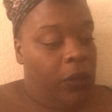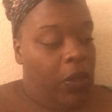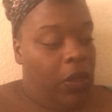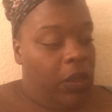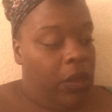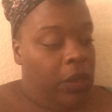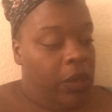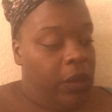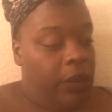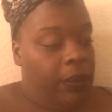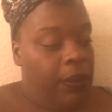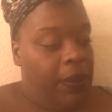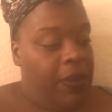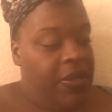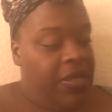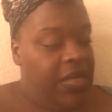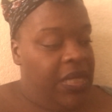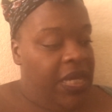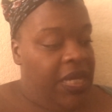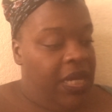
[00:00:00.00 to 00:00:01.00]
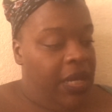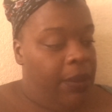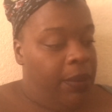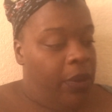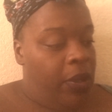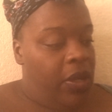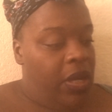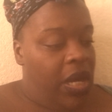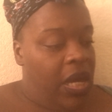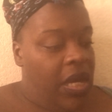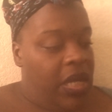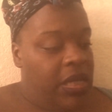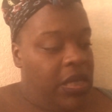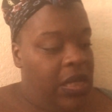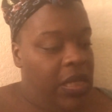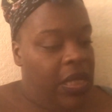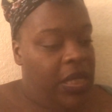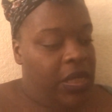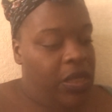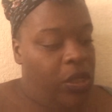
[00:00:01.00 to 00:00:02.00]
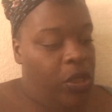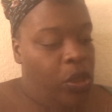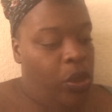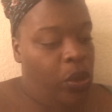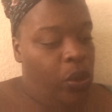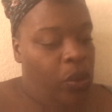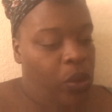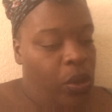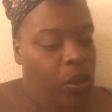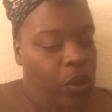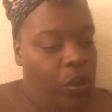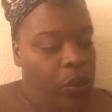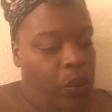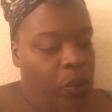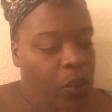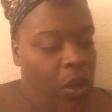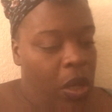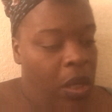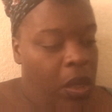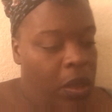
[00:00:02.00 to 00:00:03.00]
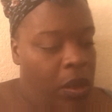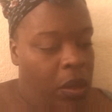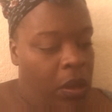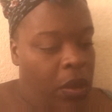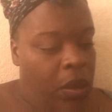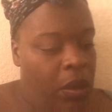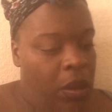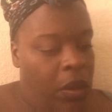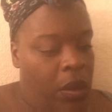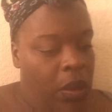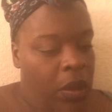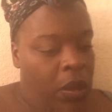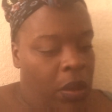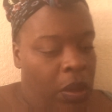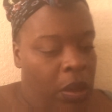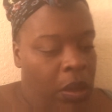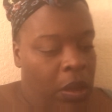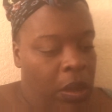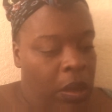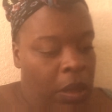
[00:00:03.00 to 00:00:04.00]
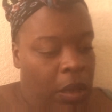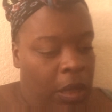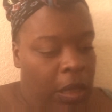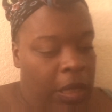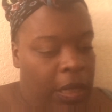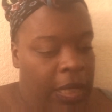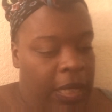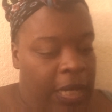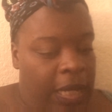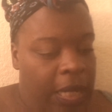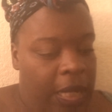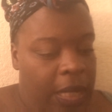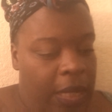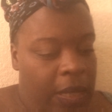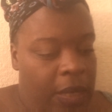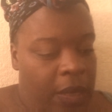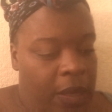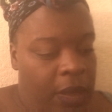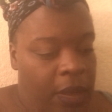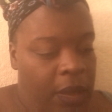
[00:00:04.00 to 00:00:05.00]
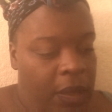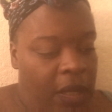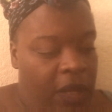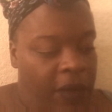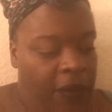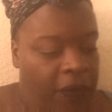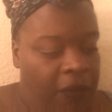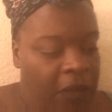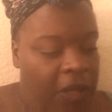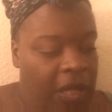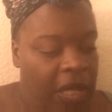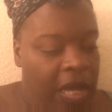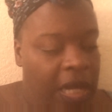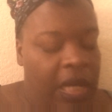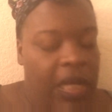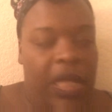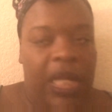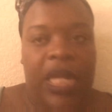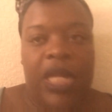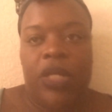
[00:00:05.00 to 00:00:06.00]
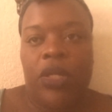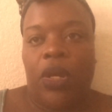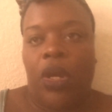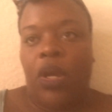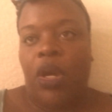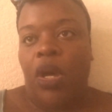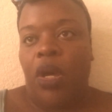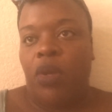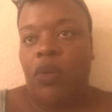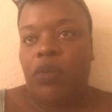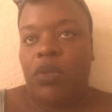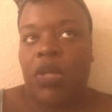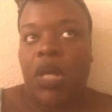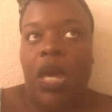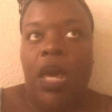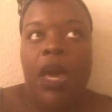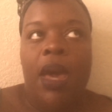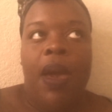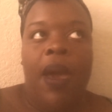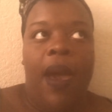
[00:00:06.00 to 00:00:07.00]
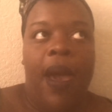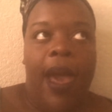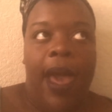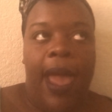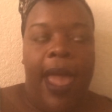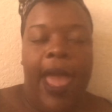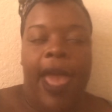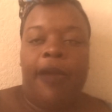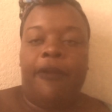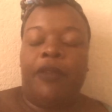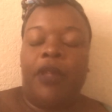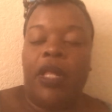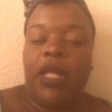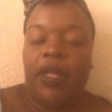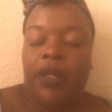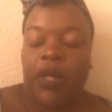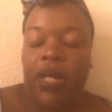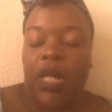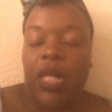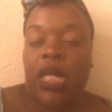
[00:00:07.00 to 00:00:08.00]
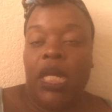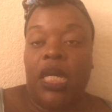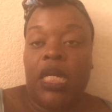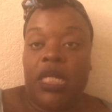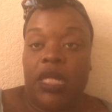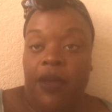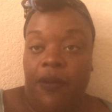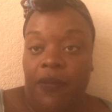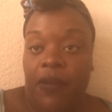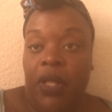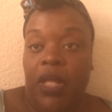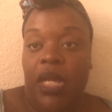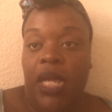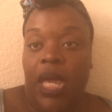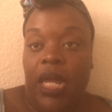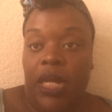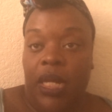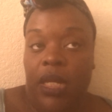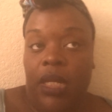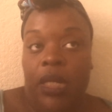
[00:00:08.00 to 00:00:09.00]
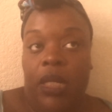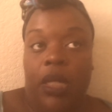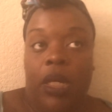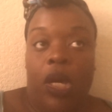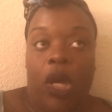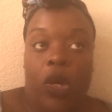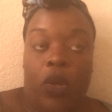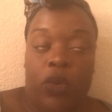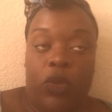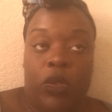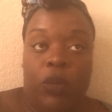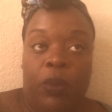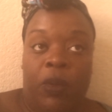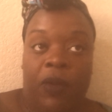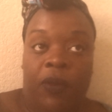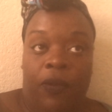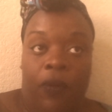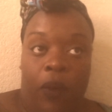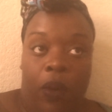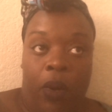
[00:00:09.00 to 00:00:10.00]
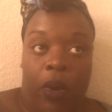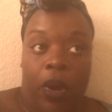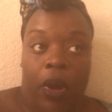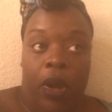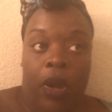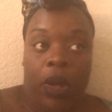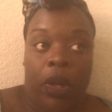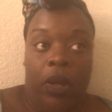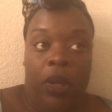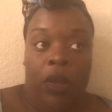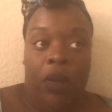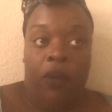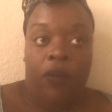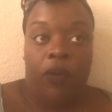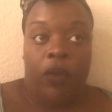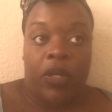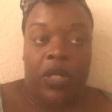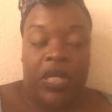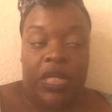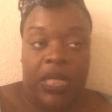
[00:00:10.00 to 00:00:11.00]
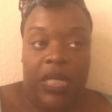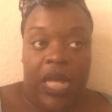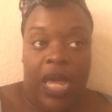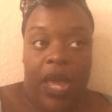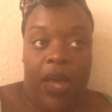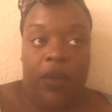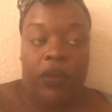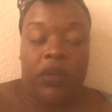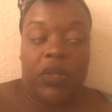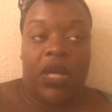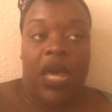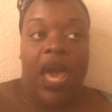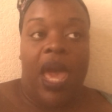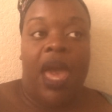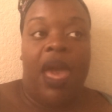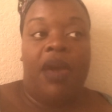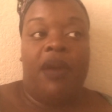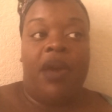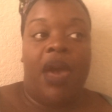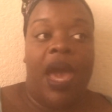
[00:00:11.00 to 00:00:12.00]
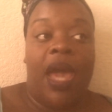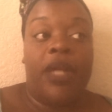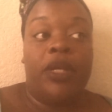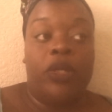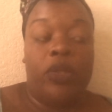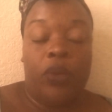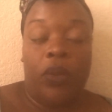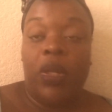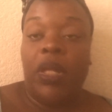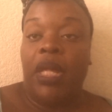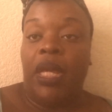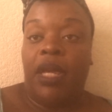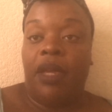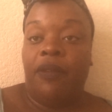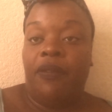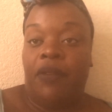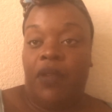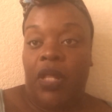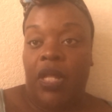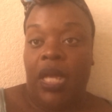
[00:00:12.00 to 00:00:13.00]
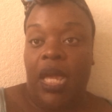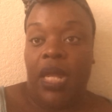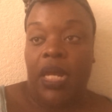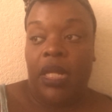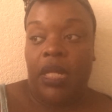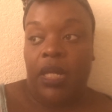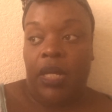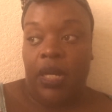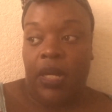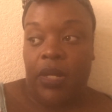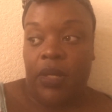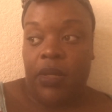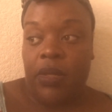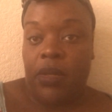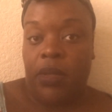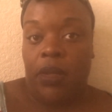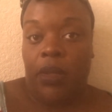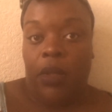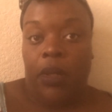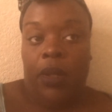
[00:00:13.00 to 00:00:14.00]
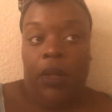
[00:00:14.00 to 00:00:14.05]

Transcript: um let me see number nine says do you click affiliated links or codes i have cl clicked affiliated codes before for discounts. I, I do click affiliated links